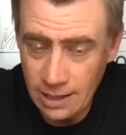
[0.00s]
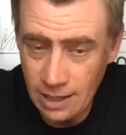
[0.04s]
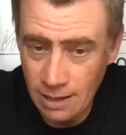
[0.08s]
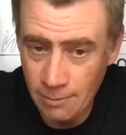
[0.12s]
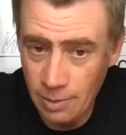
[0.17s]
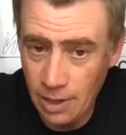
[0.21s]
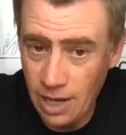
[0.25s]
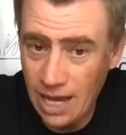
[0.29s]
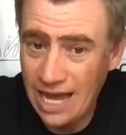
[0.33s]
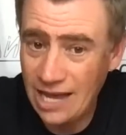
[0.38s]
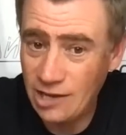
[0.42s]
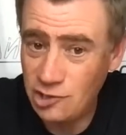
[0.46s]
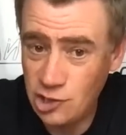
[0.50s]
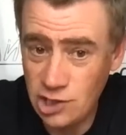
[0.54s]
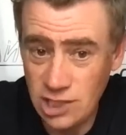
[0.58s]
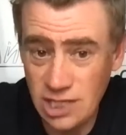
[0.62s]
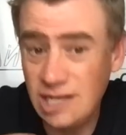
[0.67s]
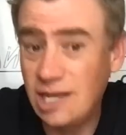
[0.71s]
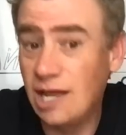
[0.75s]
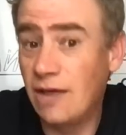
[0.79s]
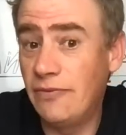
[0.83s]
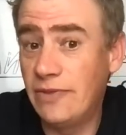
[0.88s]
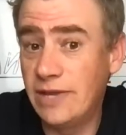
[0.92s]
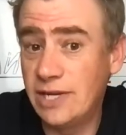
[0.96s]
but I actually
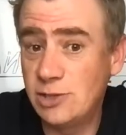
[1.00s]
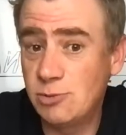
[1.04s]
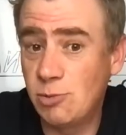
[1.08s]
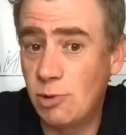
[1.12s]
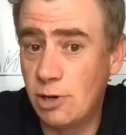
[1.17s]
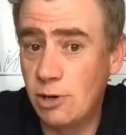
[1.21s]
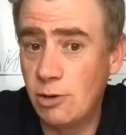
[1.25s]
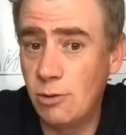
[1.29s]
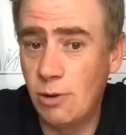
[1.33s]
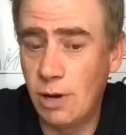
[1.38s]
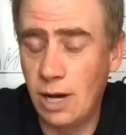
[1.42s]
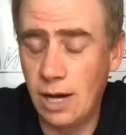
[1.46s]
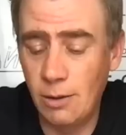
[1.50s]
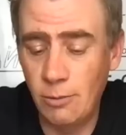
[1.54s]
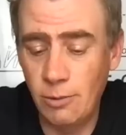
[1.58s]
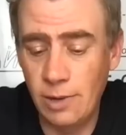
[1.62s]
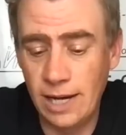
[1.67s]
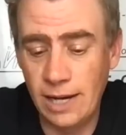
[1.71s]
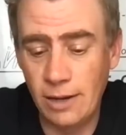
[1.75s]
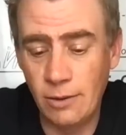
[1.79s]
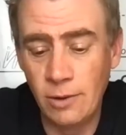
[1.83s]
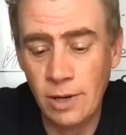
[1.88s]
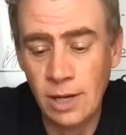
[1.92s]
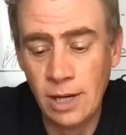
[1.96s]
done this one quite
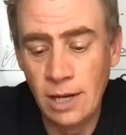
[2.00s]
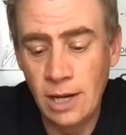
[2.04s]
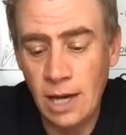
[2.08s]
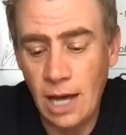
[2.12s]
well.